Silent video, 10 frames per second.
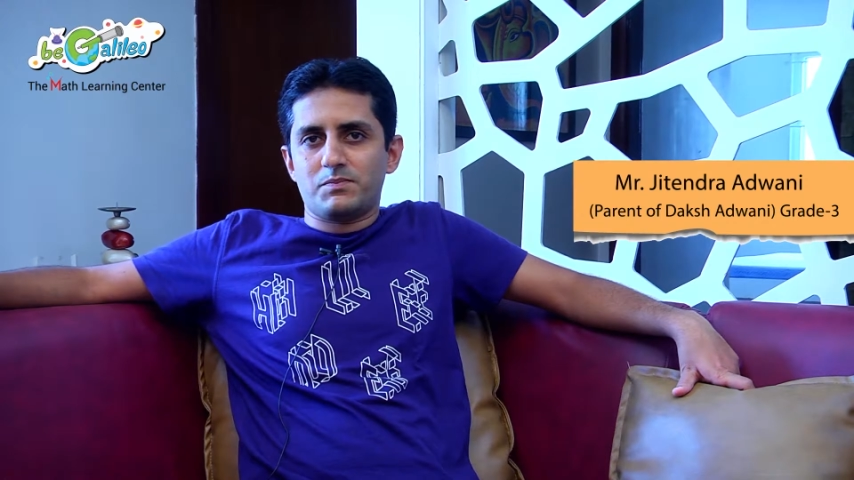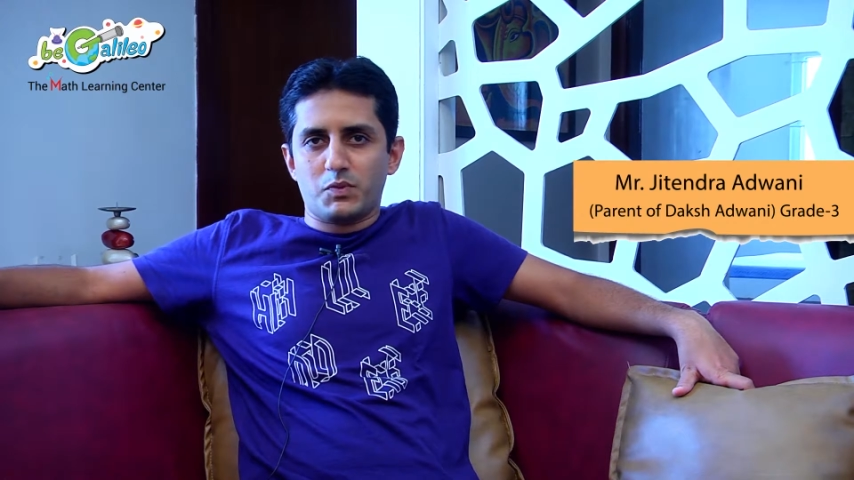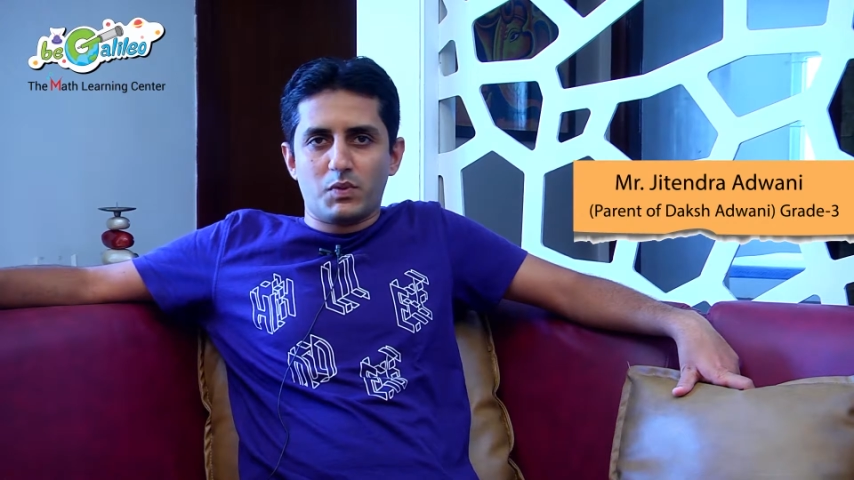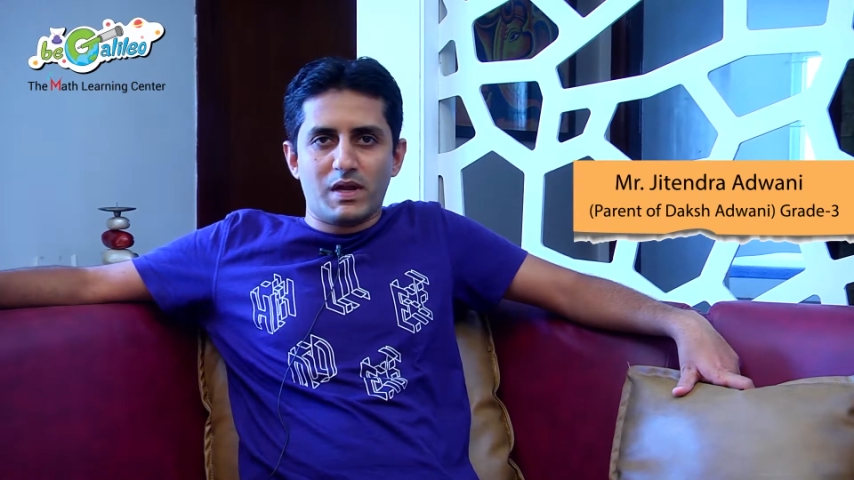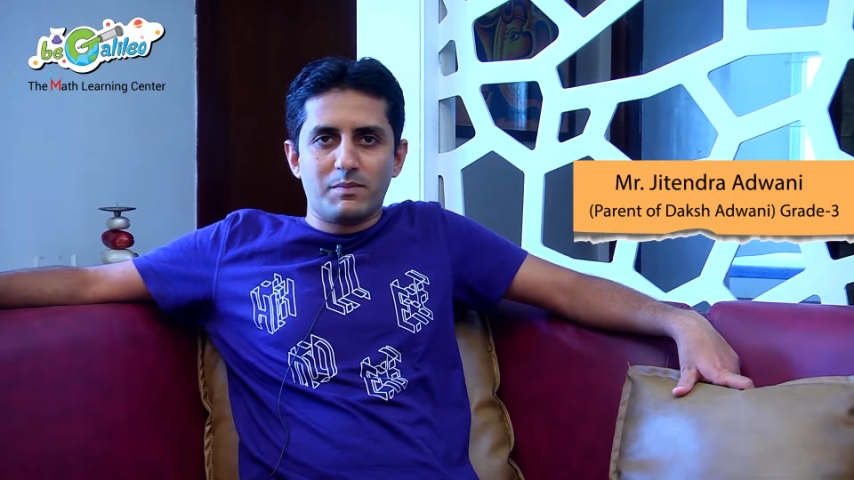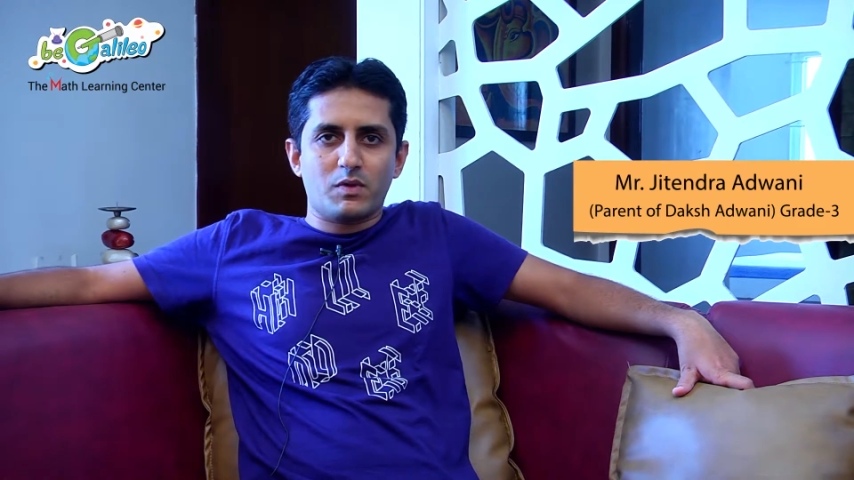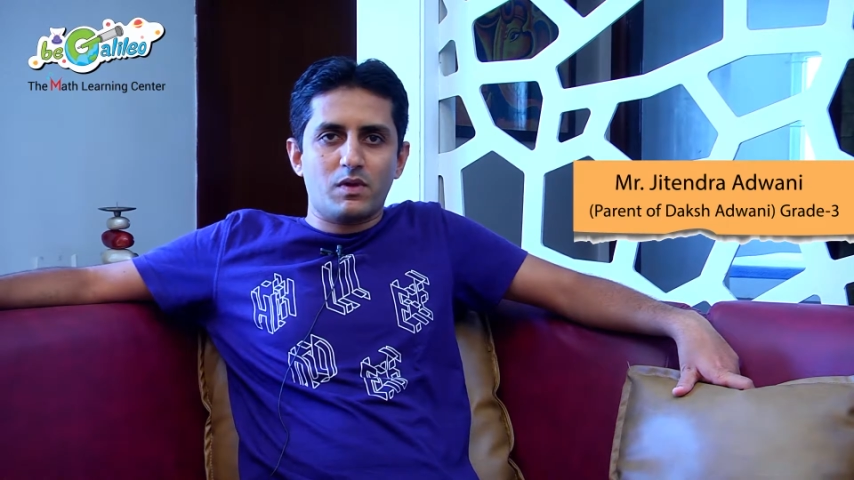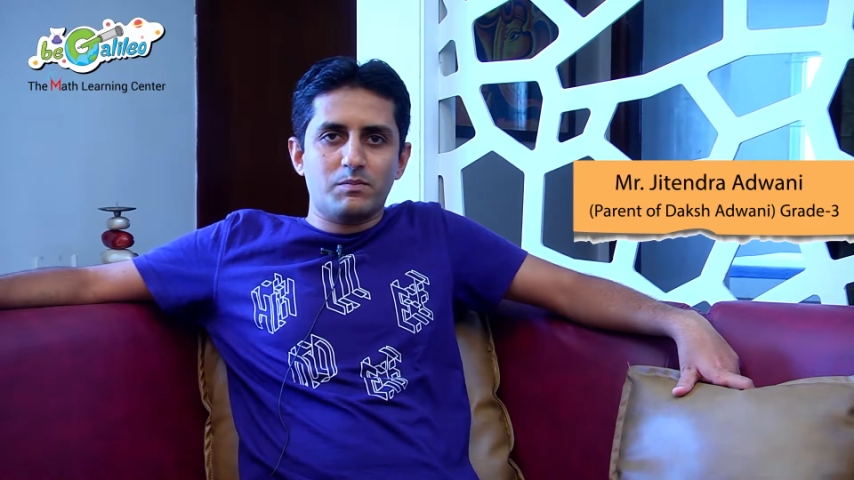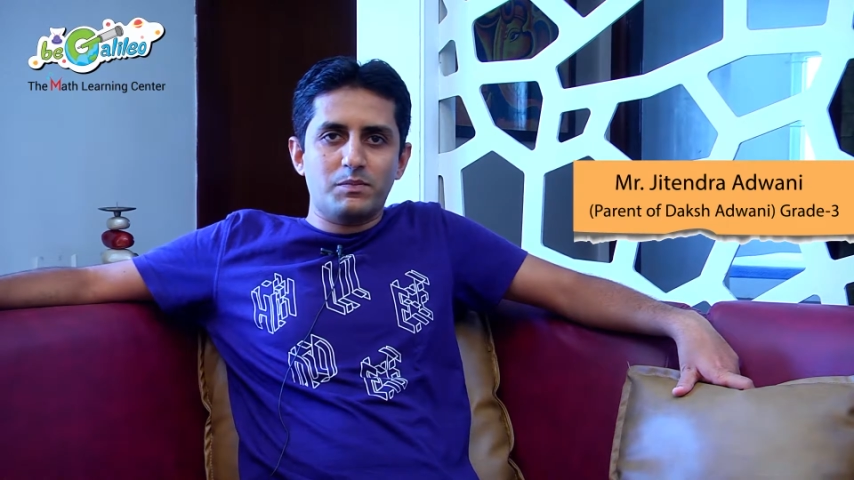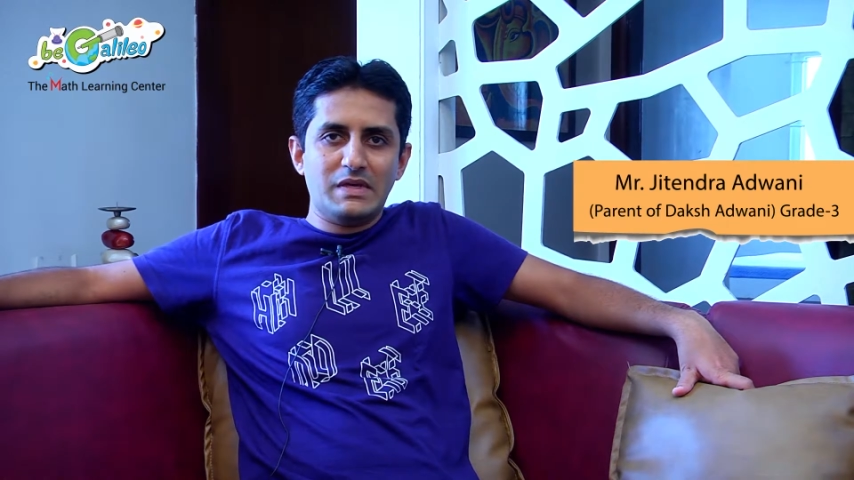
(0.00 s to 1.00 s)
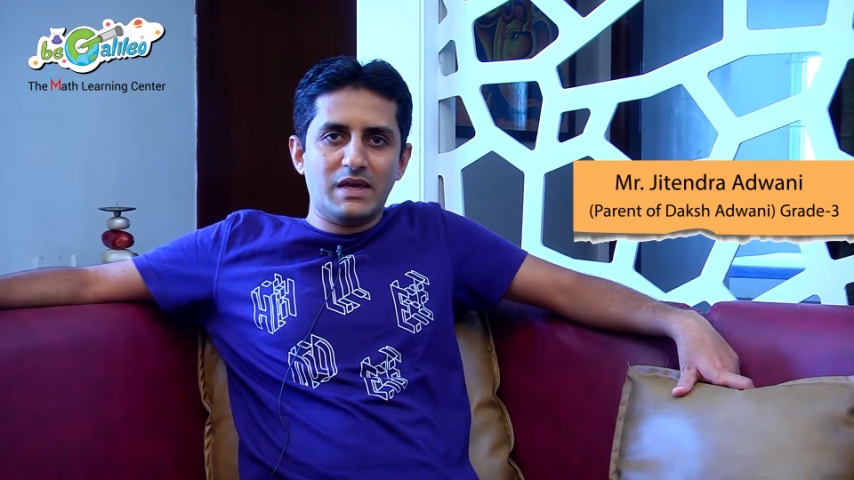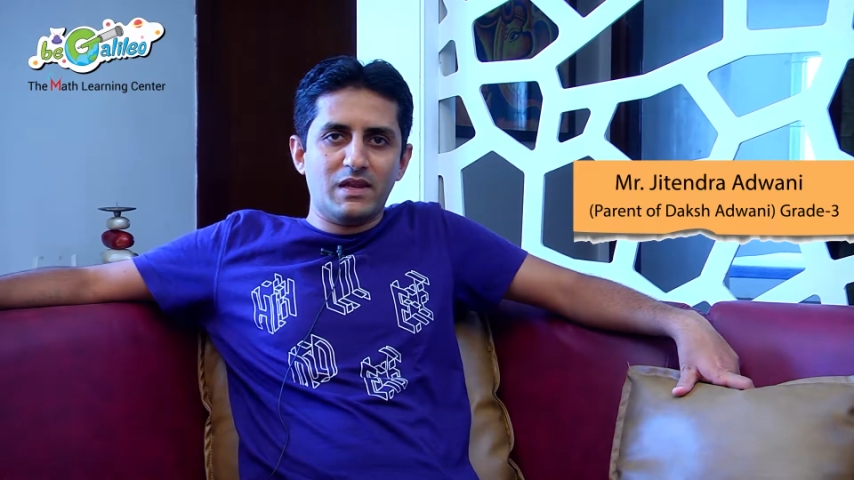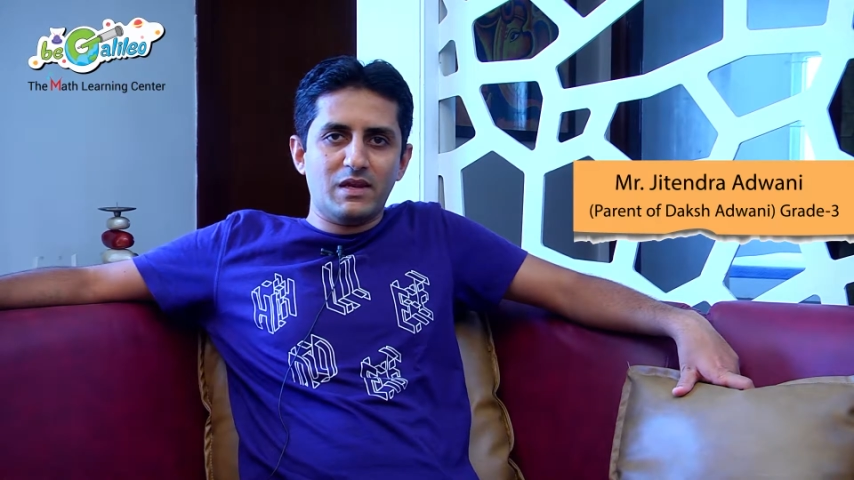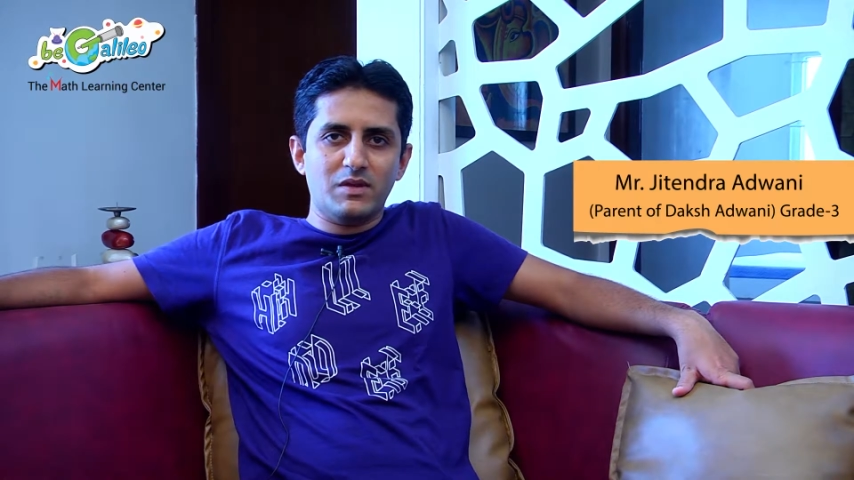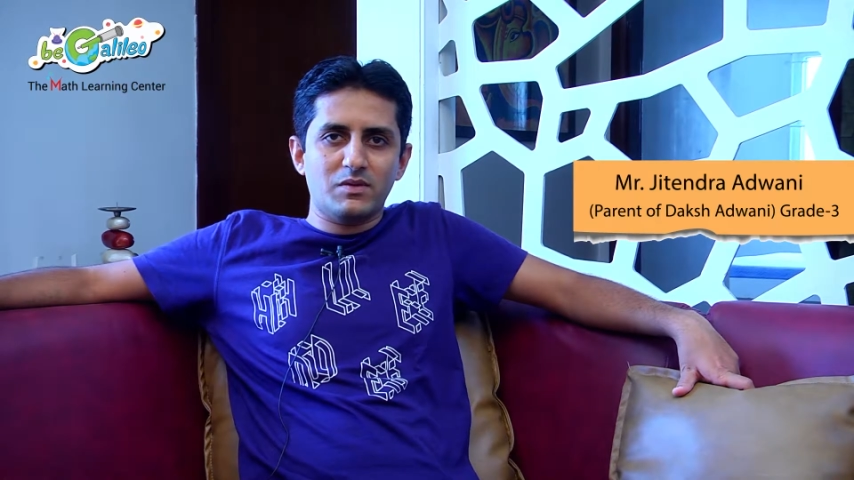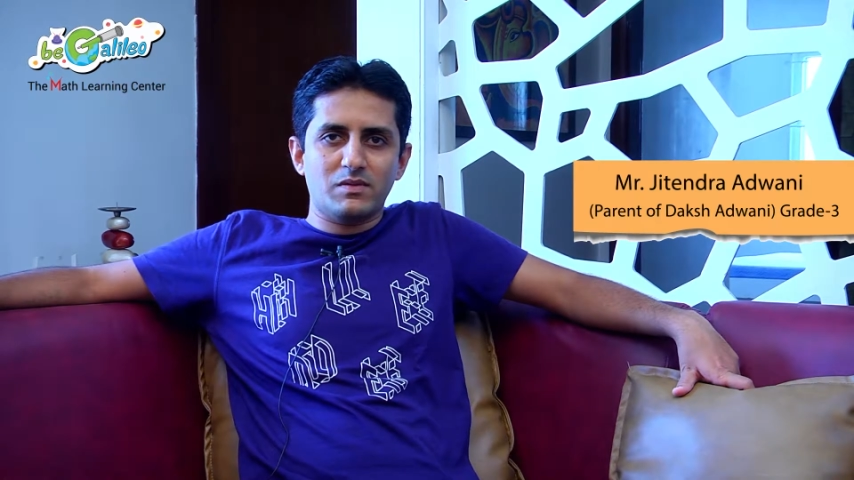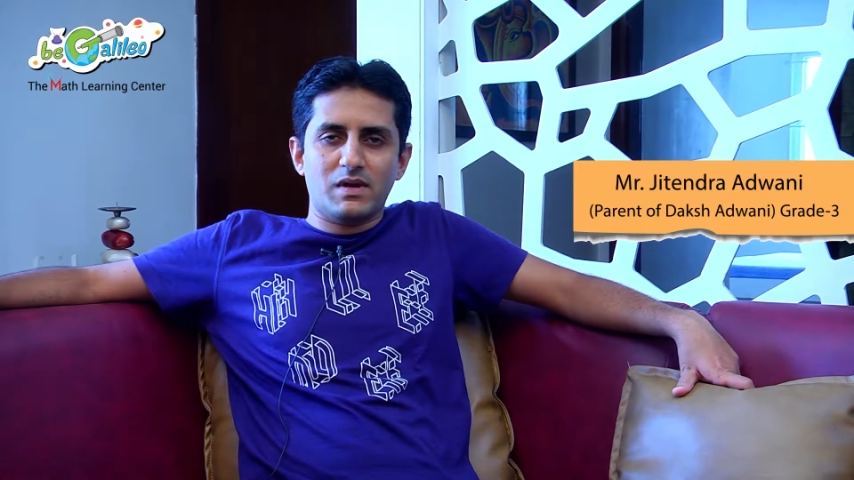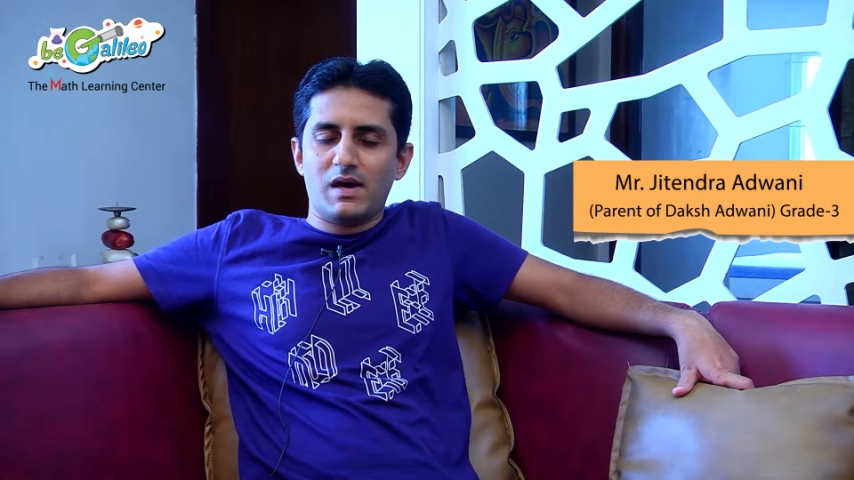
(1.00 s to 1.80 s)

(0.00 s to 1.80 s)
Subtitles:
program called beGalileo.